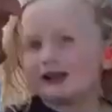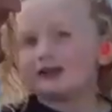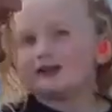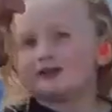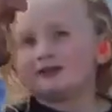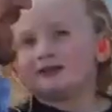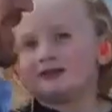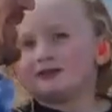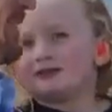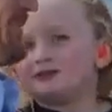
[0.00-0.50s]

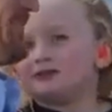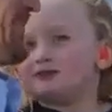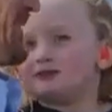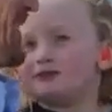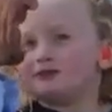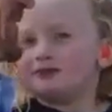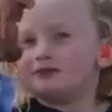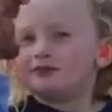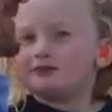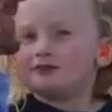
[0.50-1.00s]

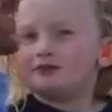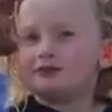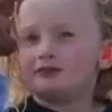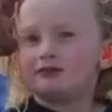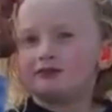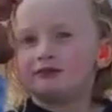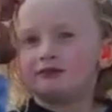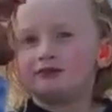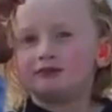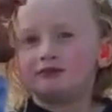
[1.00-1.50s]

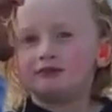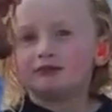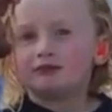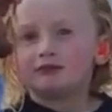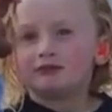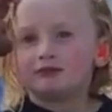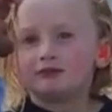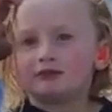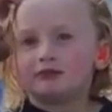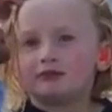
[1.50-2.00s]

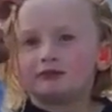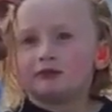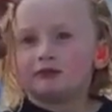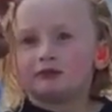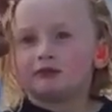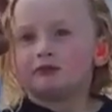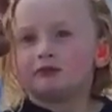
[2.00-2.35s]
(not speaking)